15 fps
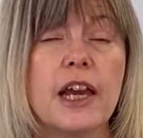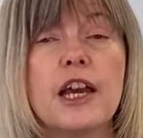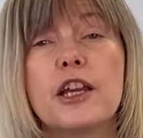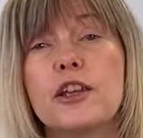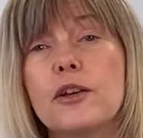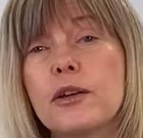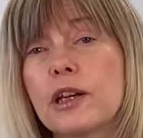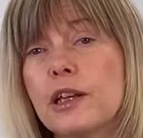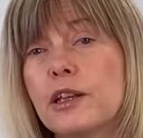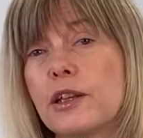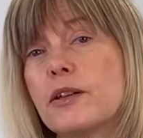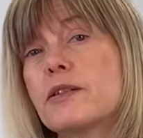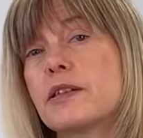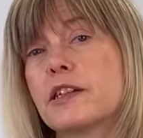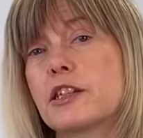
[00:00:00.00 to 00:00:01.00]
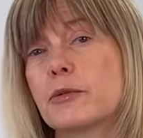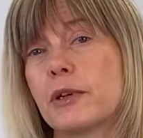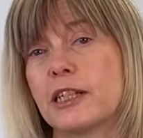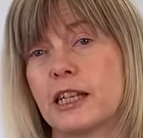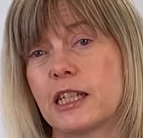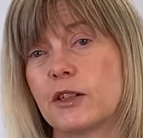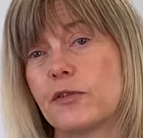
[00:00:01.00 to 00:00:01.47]
You can use it to
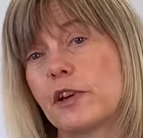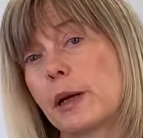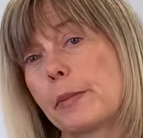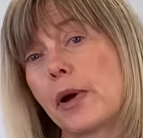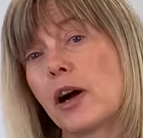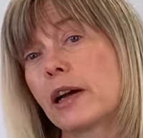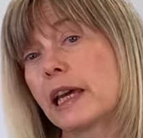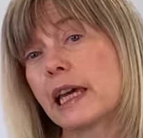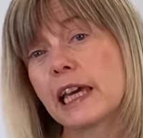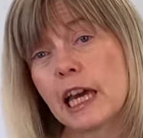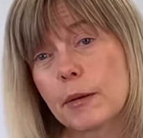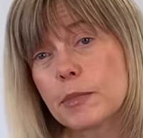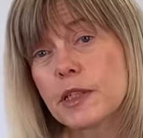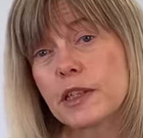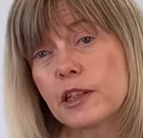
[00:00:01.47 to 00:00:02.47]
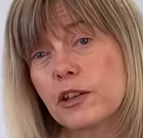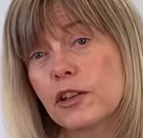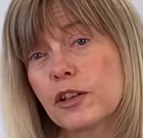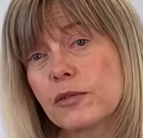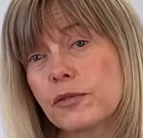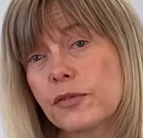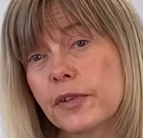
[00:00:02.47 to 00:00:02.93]
identify market gaps that you
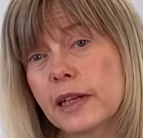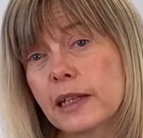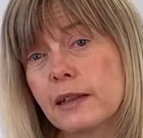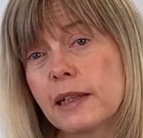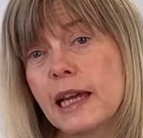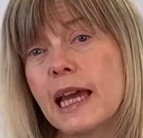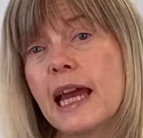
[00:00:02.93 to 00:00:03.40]
can fill